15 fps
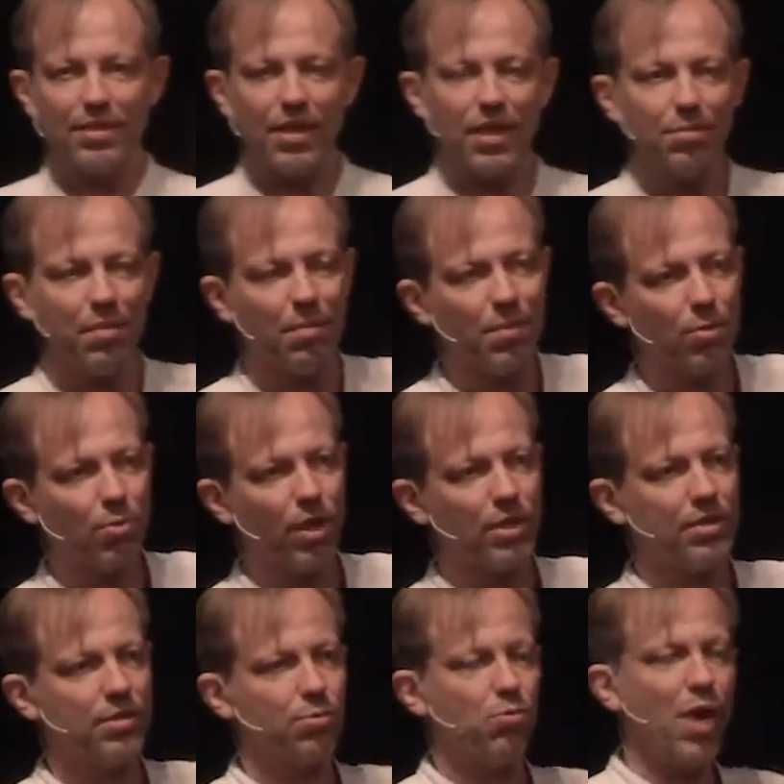I remember
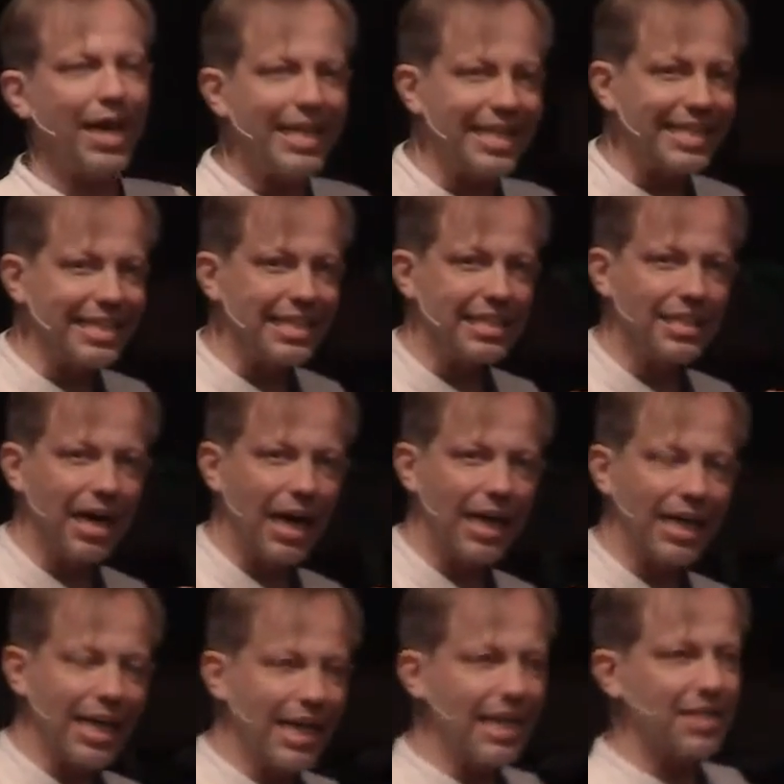one wedding
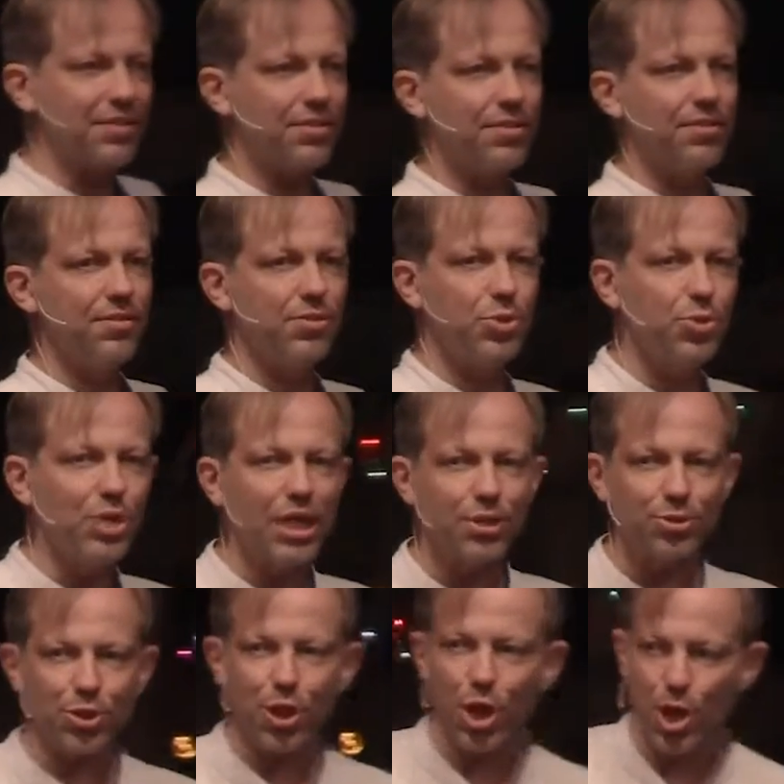I led 2
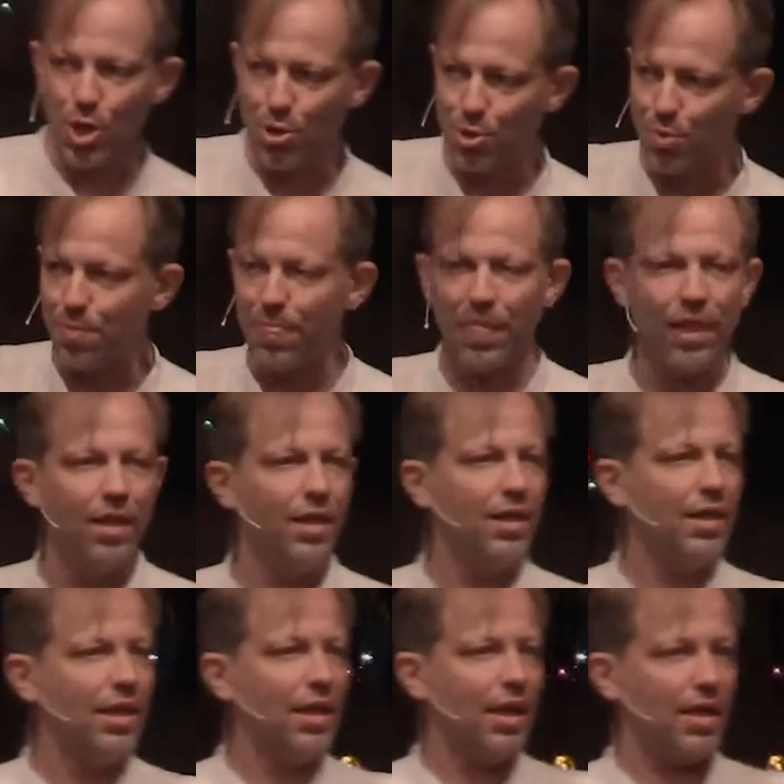years ago,
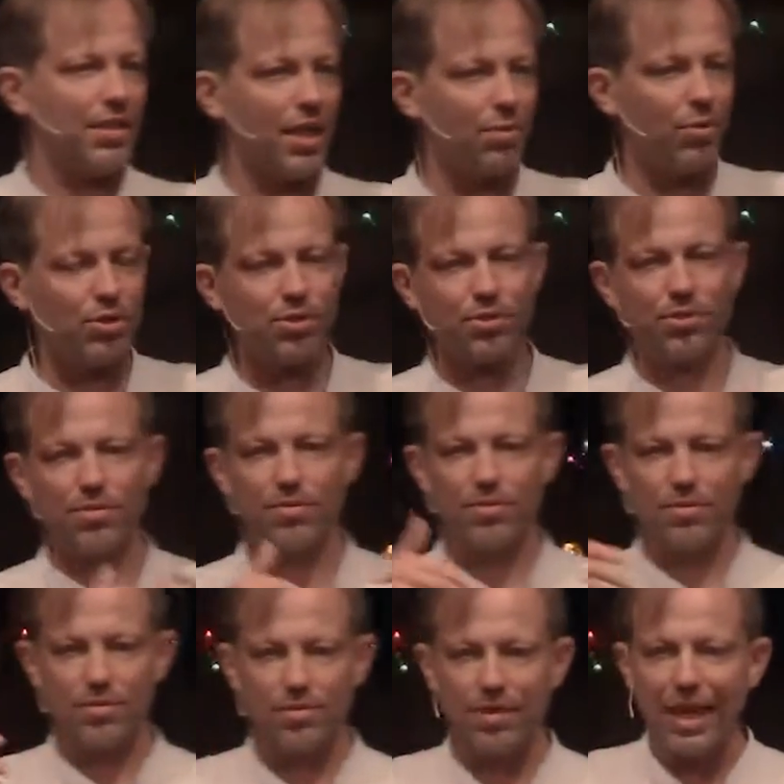and there was
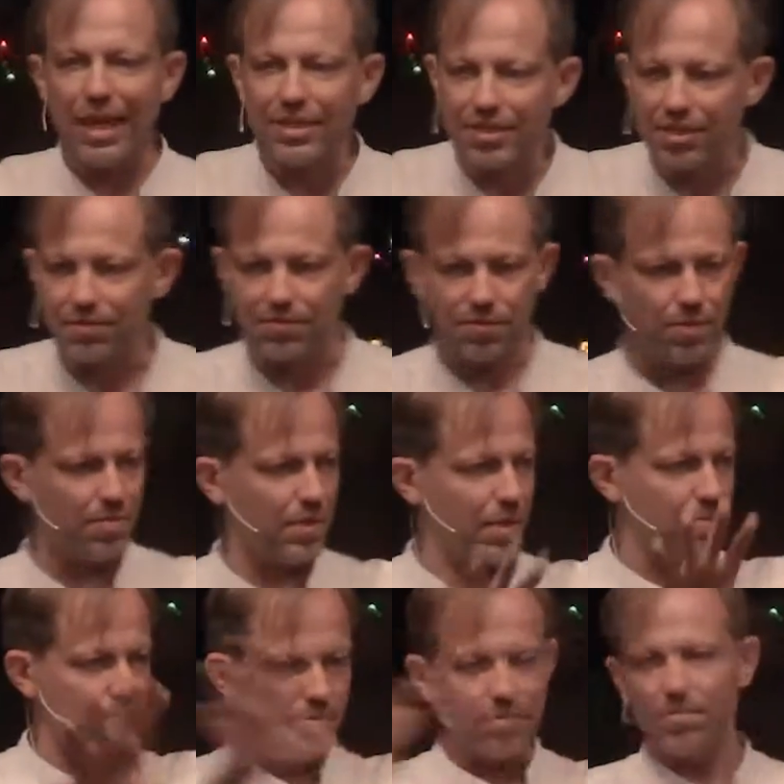a relative
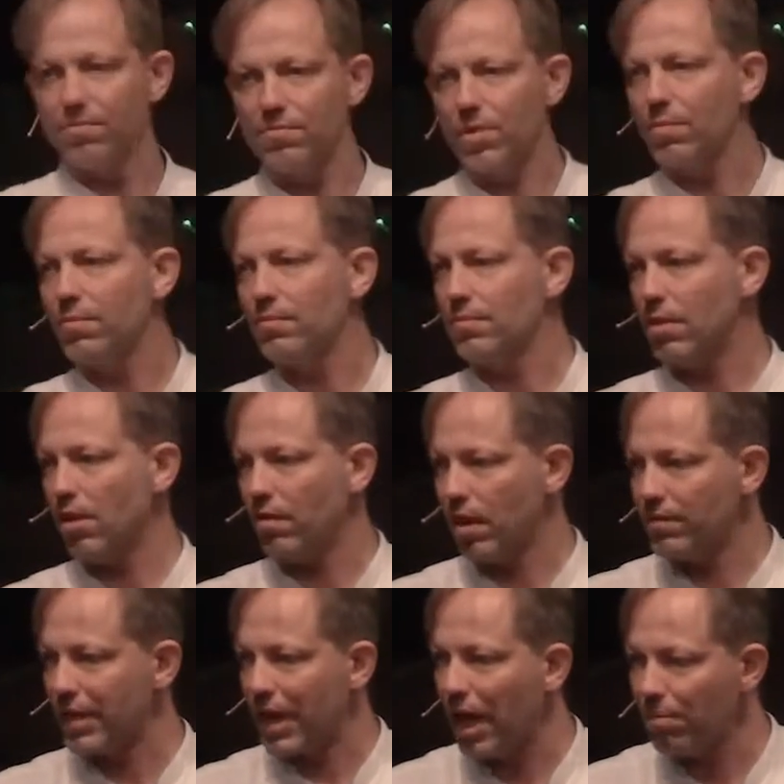
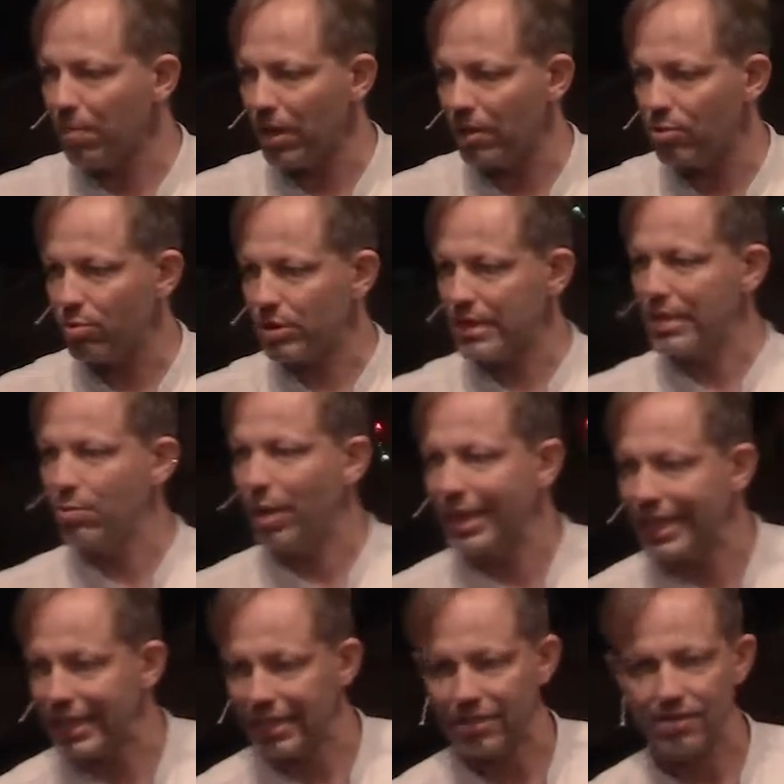of the couple who was in the
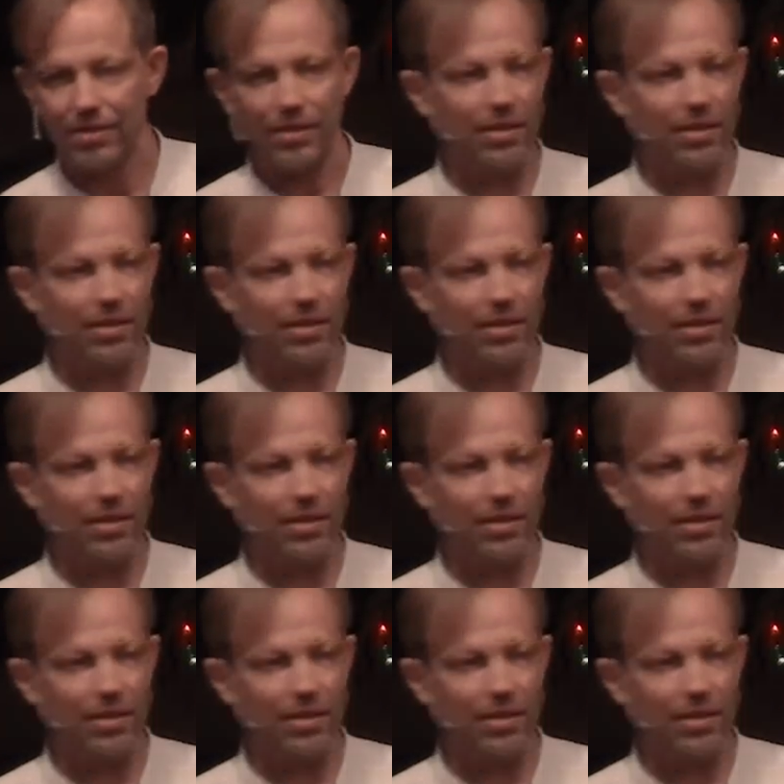wedding.